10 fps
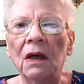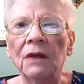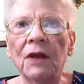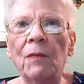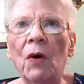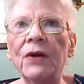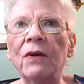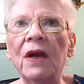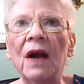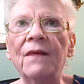The more you
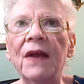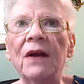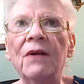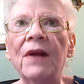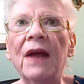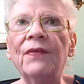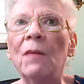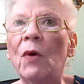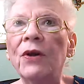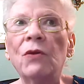get on the internet, the
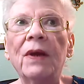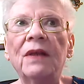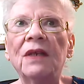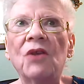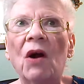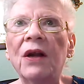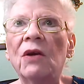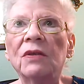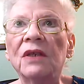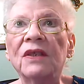more you read these
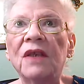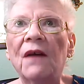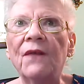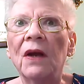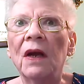articles and stuff.